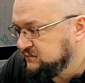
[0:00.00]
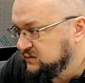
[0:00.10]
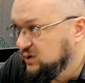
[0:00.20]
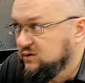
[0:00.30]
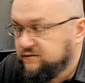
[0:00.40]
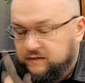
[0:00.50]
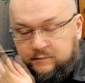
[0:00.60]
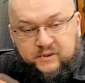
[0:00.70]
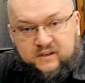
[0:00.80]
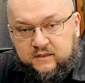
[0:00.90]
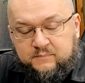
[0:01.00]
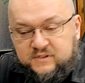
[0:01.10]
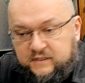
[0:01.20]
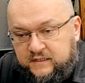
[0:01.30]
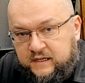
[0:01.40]
or flipping it
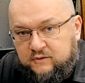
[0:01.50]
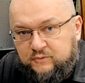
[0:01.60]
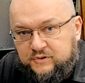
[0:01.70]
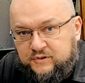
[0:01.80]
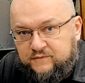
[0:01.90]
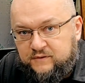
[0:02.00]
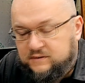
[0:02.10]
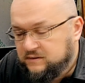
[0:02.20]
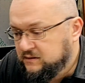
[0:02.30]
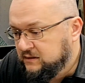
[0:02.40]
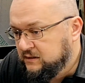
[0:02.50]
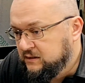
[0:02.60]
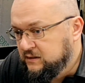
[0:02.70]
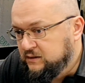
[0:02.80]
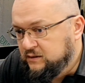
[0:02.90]
upside down, whichever
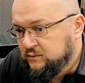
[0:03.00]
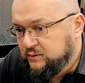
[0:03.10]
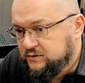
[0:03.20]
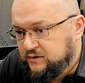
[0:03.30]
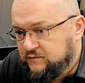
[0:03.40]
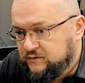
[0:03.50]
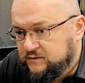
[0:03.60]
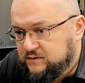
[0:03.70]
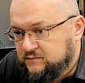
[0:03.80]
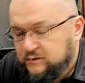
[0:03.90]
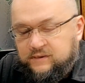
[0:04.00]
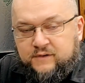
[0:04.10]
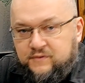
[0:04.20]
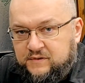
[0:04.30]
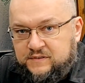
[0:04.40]
is, well,
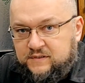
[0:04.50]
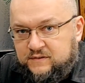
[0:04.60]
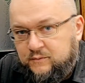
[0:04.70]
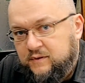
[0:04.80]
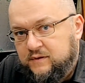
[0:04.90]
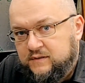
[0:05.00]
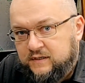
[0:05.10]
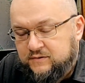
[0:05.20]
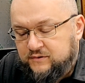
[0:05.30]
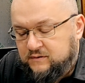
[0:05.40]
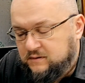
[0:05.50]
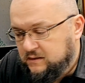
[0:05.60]
nothing's easy with this engine.